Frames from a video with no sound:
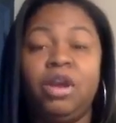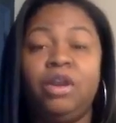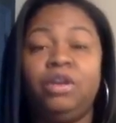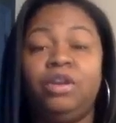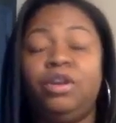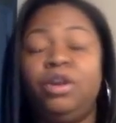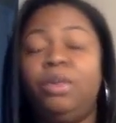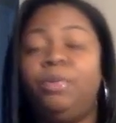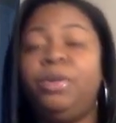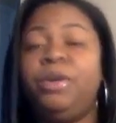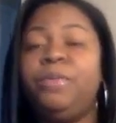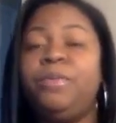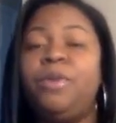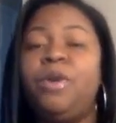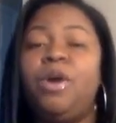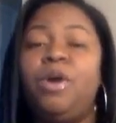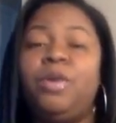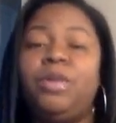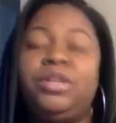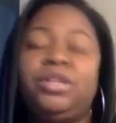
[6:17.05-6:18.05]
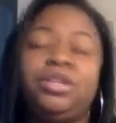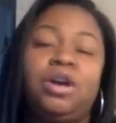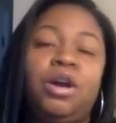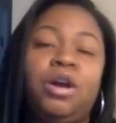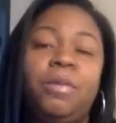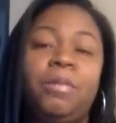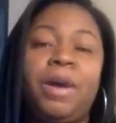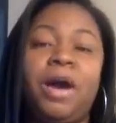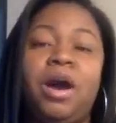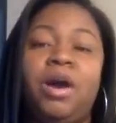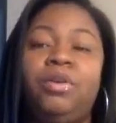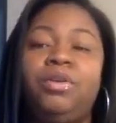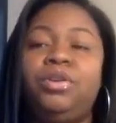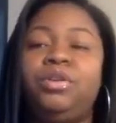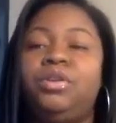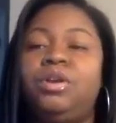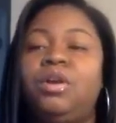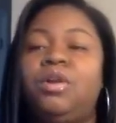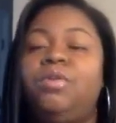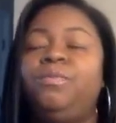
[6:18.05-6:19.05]
You know, people always talk about, you
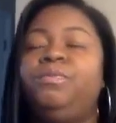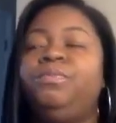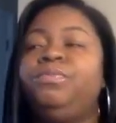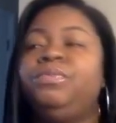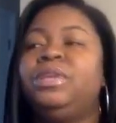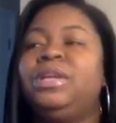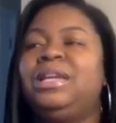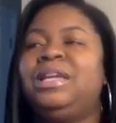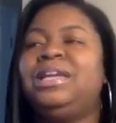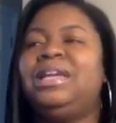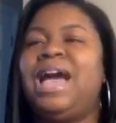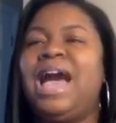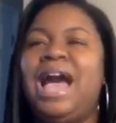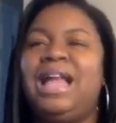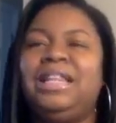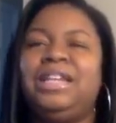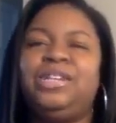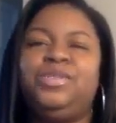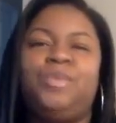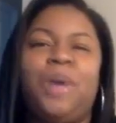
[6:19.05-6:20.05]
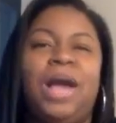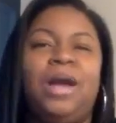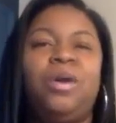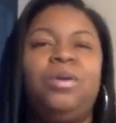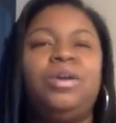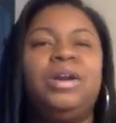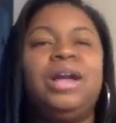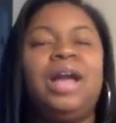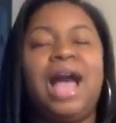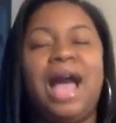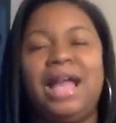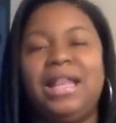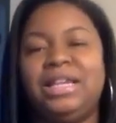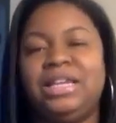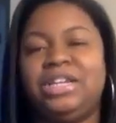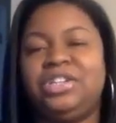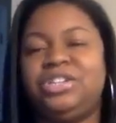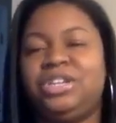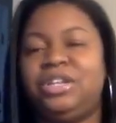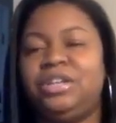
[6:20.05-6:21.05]
know, college, why go to
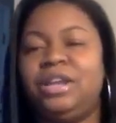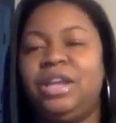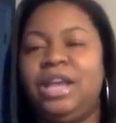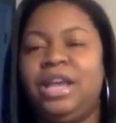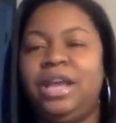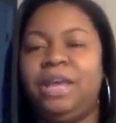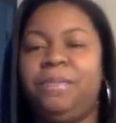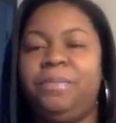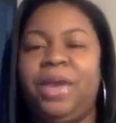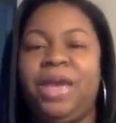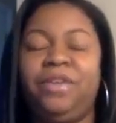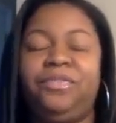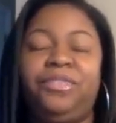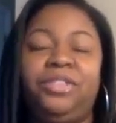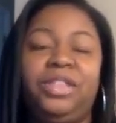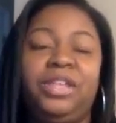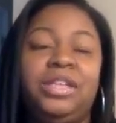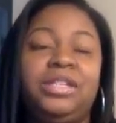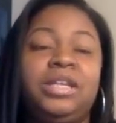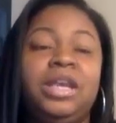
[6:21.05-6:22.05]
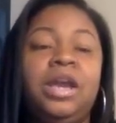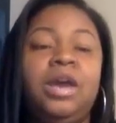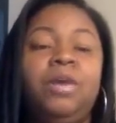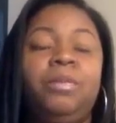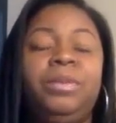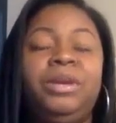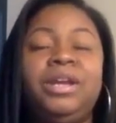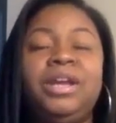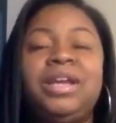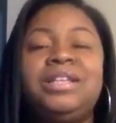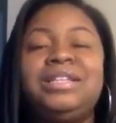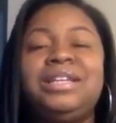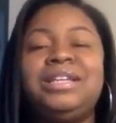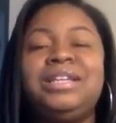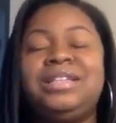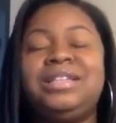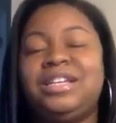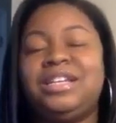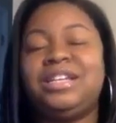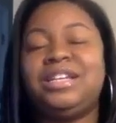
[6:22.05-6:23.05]
college and pay for this? Because it's
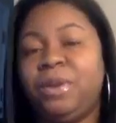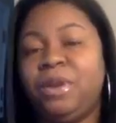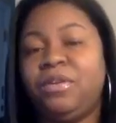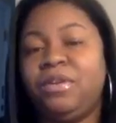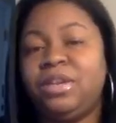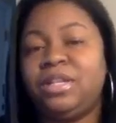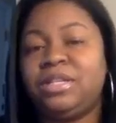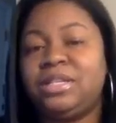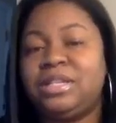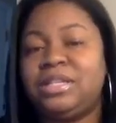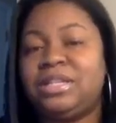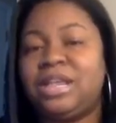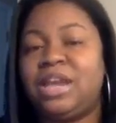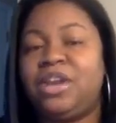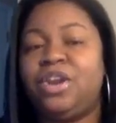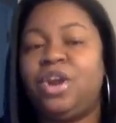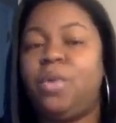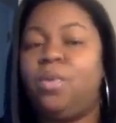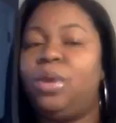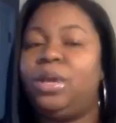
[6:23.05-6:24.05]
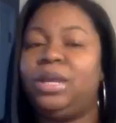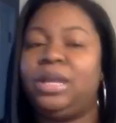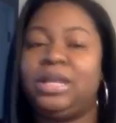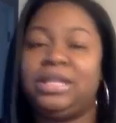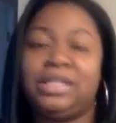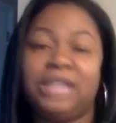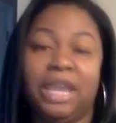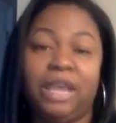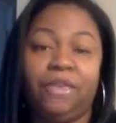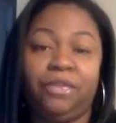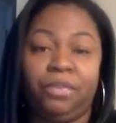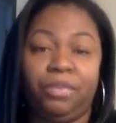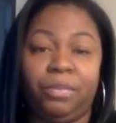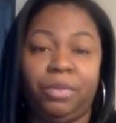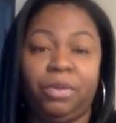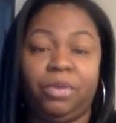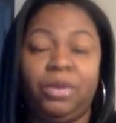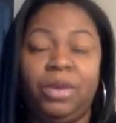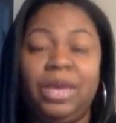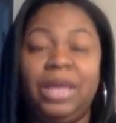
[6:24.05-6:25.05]
experiences that no one can take from
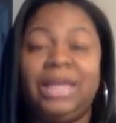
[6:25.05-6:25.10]
you.